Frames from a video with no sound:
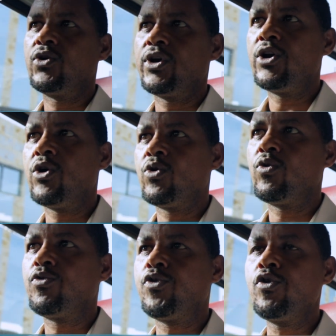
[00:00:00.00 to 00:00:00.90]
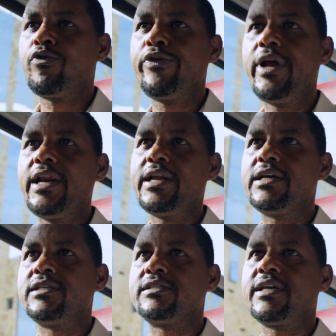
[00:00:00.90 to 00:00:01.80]
you know, fulfill
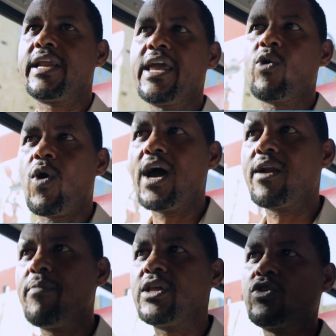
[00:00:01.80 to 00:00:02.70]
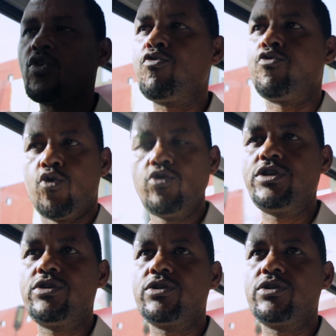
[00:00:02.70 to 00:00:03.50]
the requirement of food,